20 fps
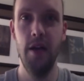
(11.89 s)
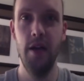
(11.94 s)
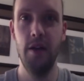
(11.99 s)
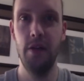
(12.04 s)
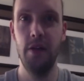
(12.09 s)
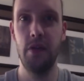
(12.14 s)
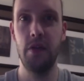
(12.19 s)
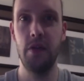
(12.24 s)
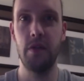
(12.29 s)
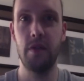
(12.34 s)

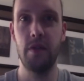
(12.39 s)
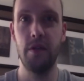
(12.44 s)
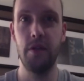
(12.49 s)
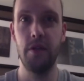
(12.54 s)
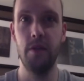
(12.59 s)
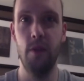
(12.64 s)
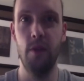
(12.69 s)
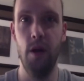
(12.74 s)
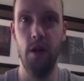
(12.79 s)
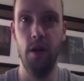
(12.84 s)
This is
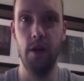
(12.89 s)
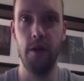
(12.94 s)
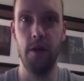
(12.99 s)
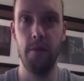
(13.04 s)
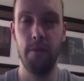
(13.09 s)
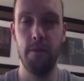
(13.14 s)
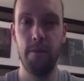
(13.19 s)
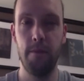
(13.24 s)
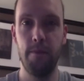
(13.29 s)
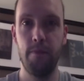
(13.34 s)
Christian Bullock.
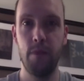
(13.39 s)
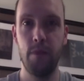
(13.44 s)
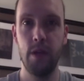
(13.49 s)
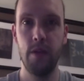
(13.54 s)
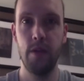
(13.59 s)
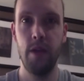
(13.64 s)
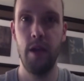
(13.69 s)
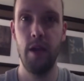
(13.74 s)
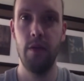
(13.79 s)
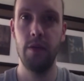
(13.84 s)

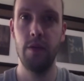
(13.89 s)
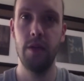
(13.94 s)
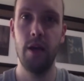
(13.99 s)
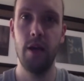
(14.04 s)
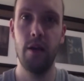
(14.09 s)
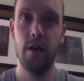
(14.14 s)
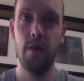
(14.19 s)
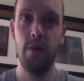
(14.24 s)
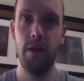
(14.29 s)
Today we're talking